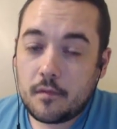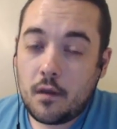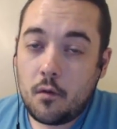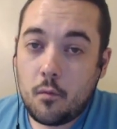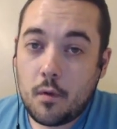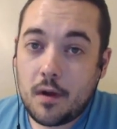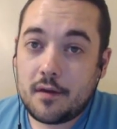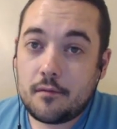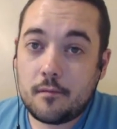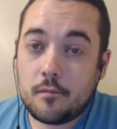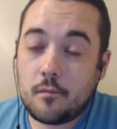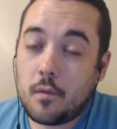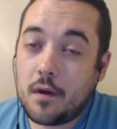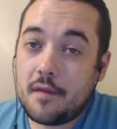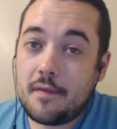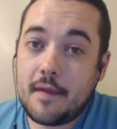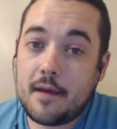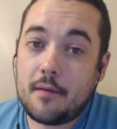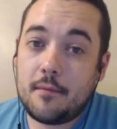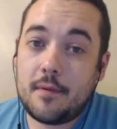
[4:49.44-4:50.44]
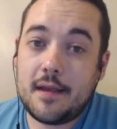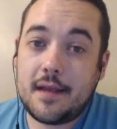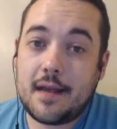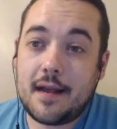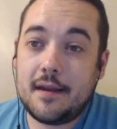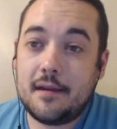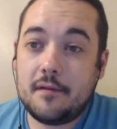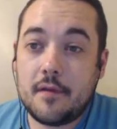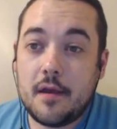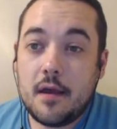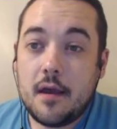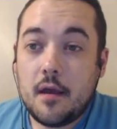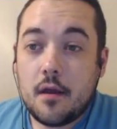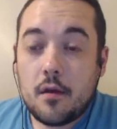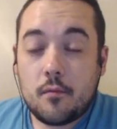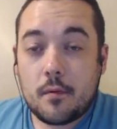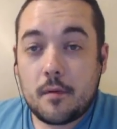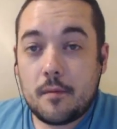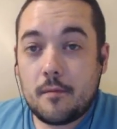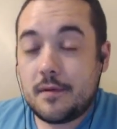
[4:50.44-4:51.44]
One that we kind of
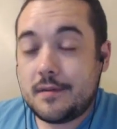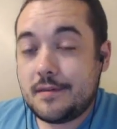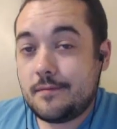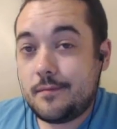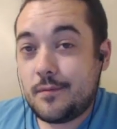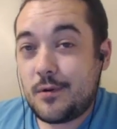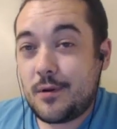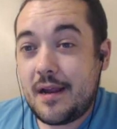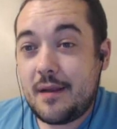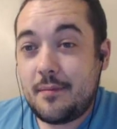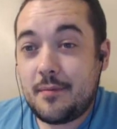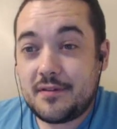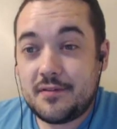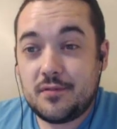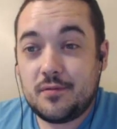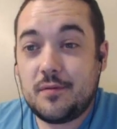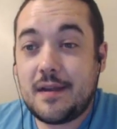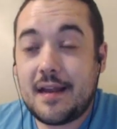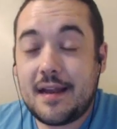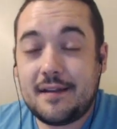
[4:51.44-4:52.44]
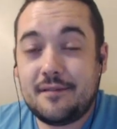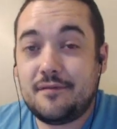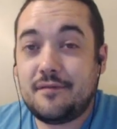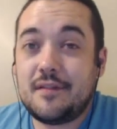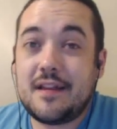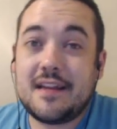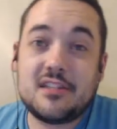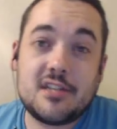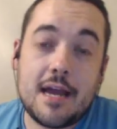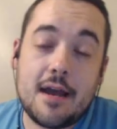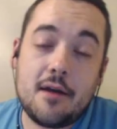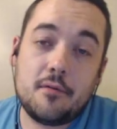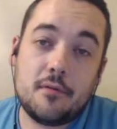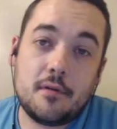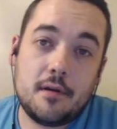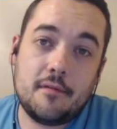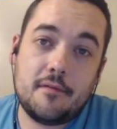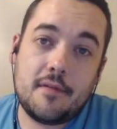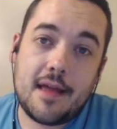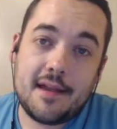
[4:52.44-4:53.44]
were able to kind of flesh
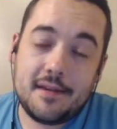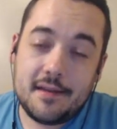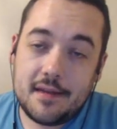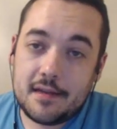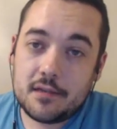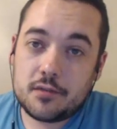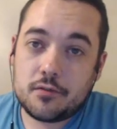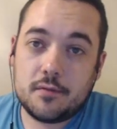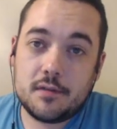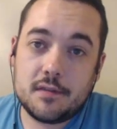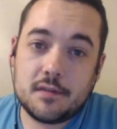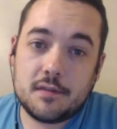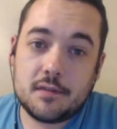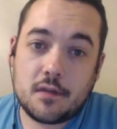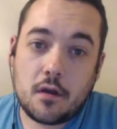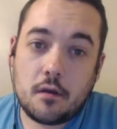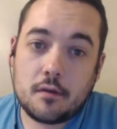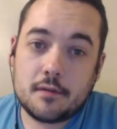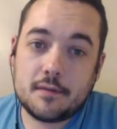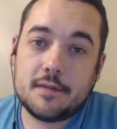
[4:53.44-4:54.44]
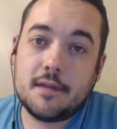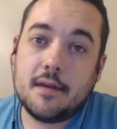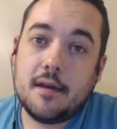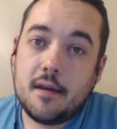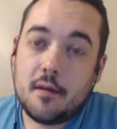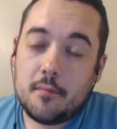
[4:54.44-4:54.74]
out of that niche was salt.